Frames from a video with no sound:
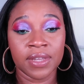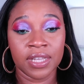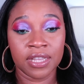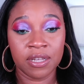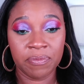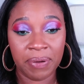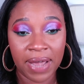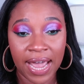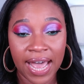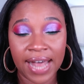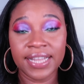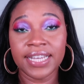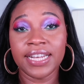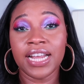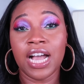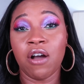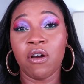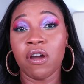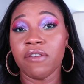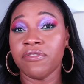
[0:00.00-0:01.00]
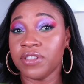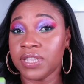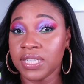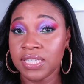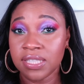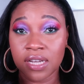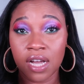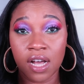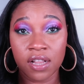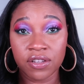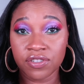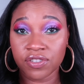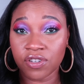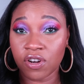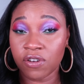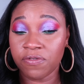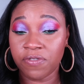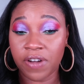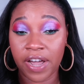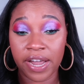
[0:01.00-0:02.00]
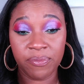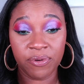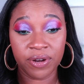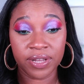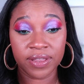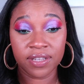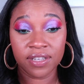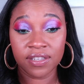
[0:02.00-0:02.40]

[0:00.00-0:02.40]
The palette, however, these colors are vibrant.